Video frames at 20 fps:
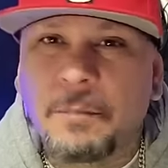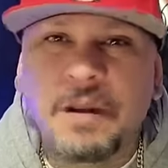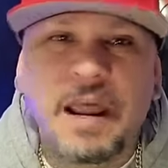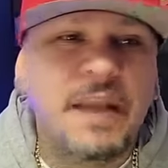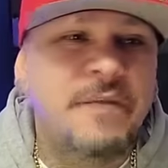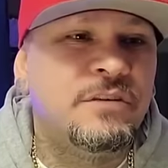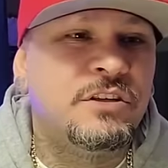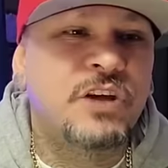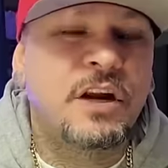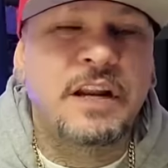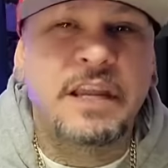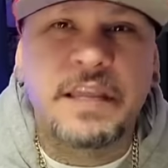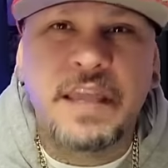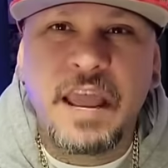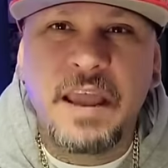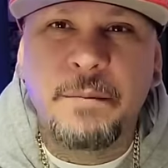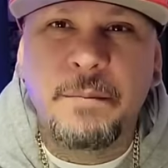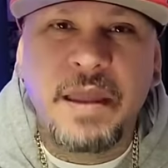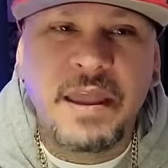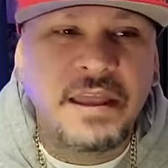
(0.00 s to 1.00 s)
I'm not even trying to
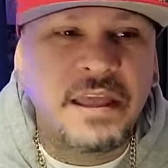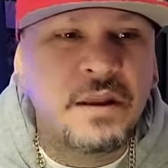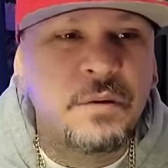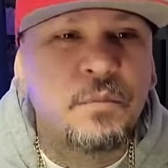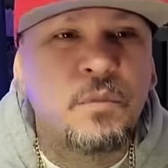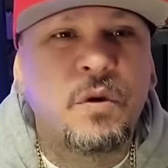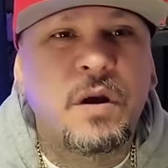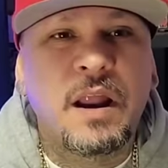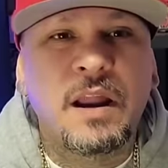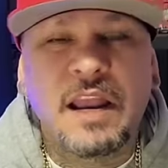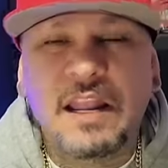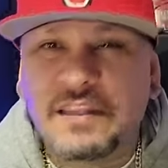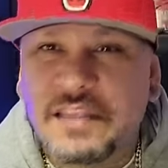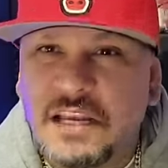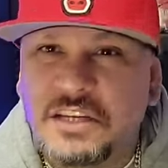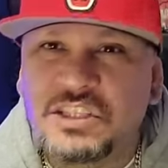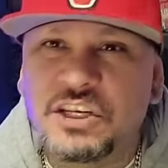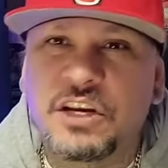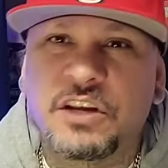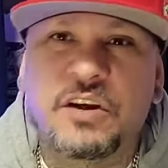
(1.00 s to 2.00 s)
gangbang anymore. I let
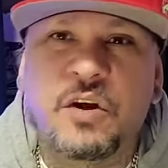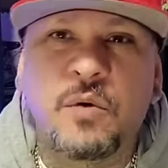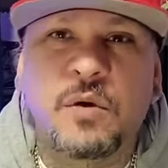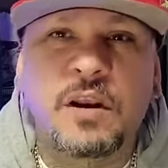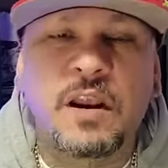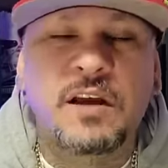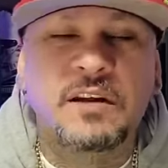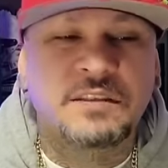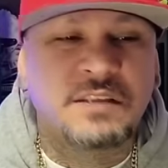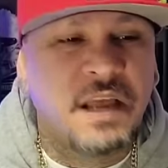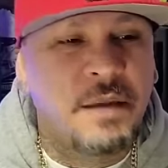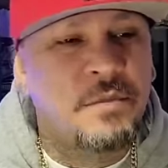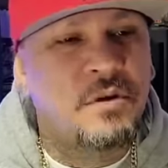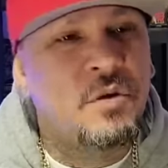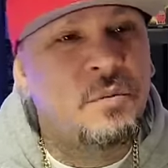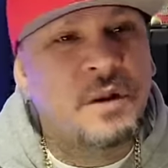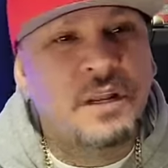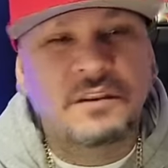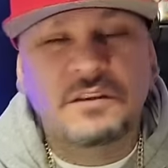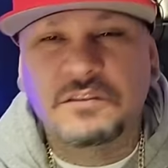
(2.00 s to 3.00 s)
that shit go a long time
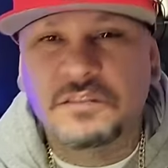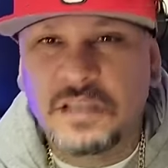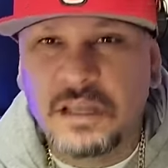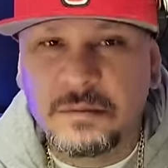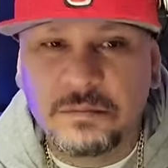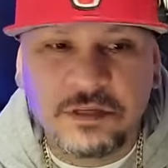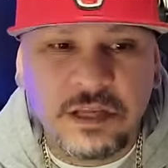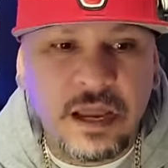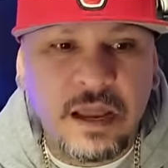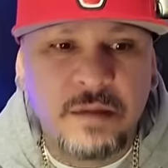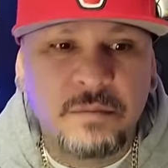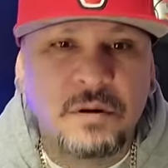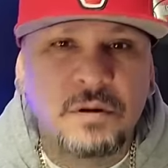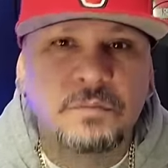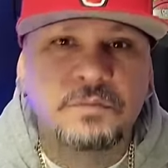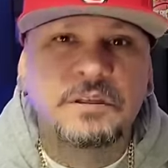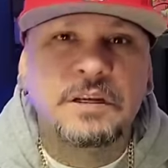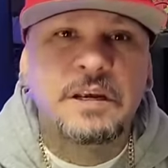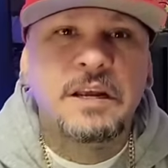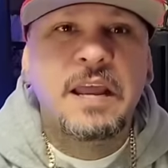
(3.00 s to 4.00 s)
ago. But at the same time,
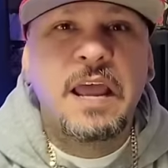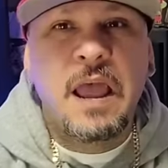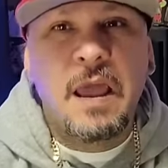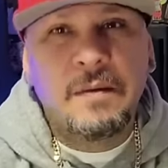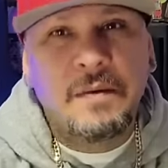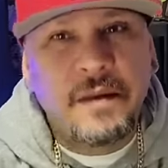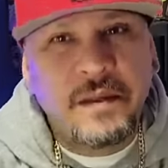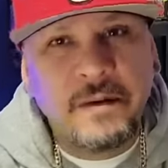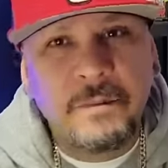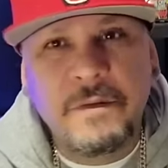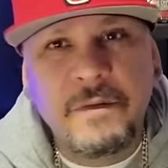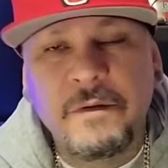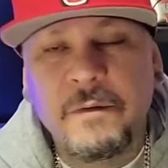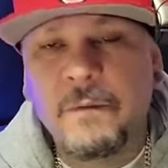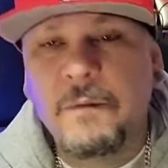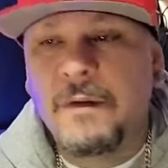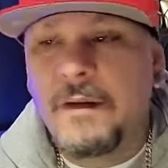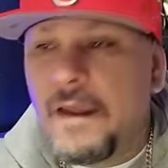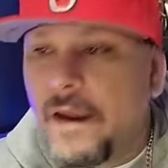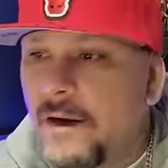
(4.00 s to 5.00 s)
homes, I'm not going to be
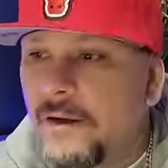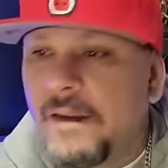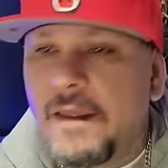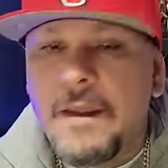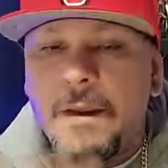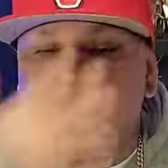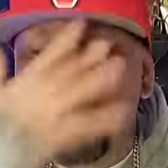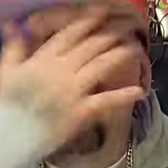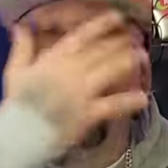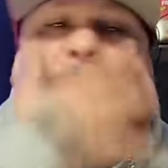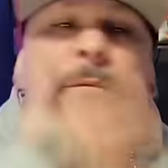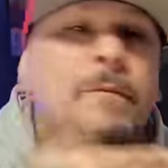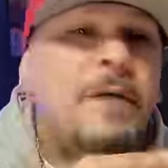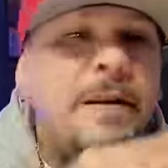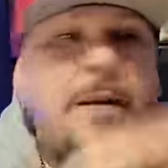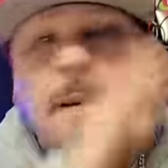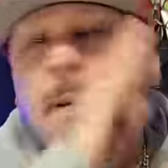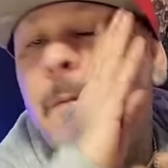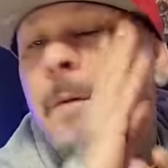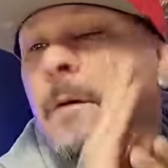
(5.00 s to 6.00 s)
going out. Wait a
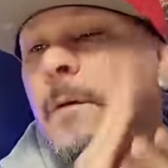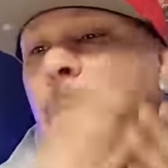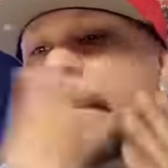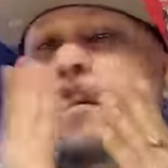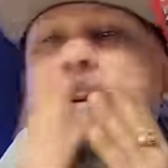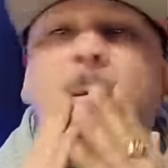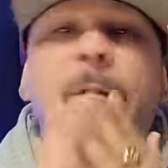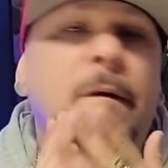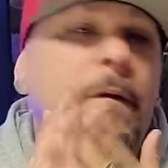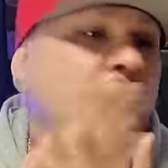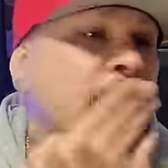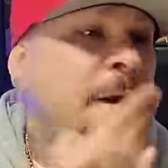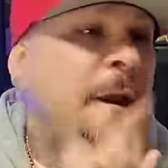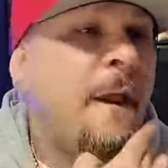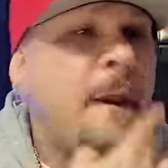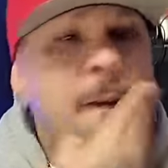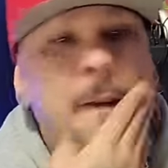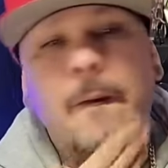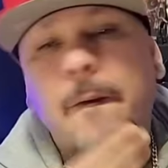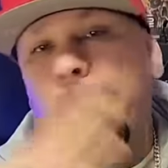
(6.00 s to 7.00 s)
minute, going on the road.
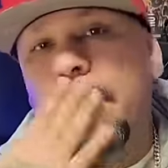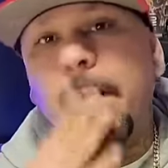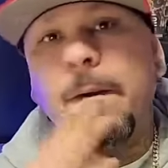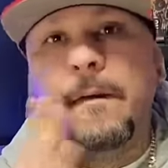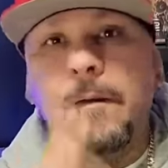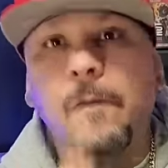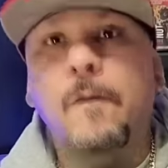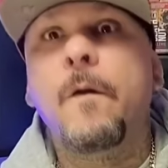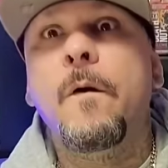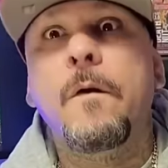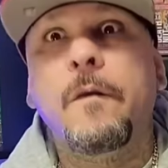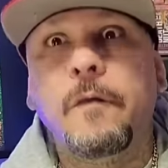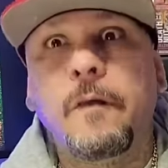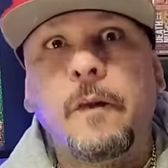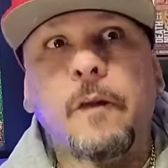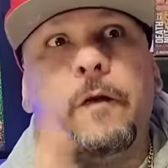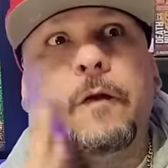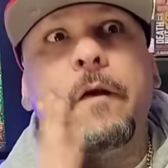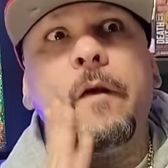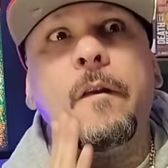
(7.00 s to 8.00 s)
Is it cool? Does
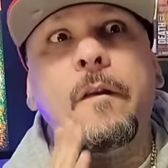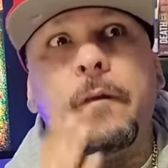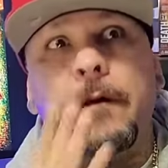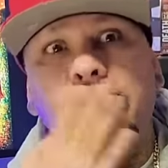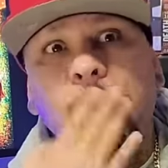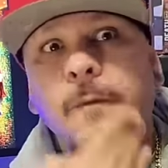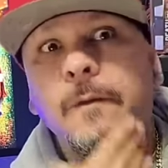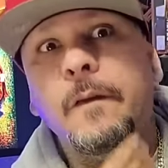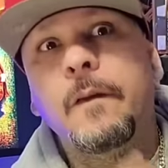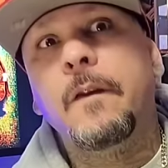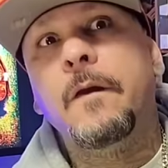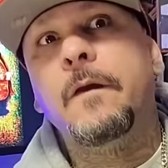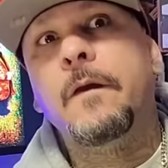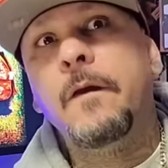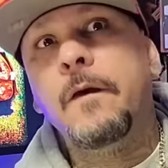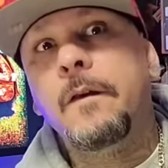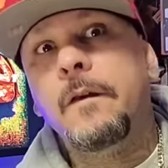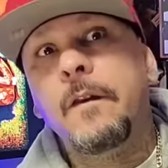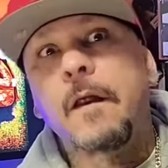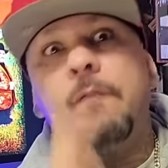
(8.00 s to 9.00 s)
it look good? Does it look
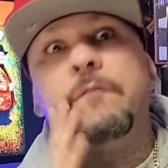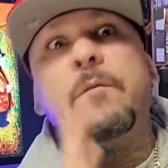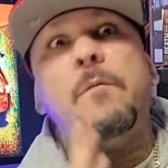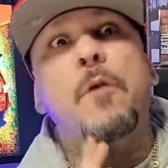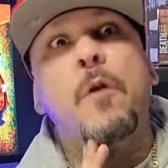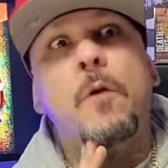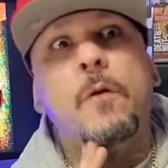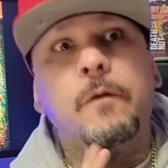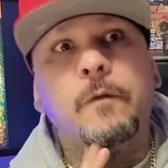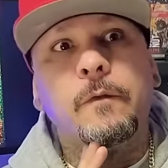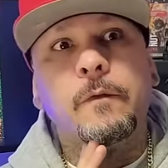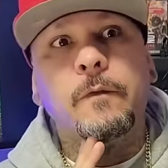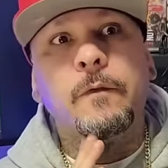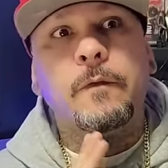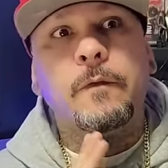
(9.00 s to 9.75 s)
good? I'm from Lord.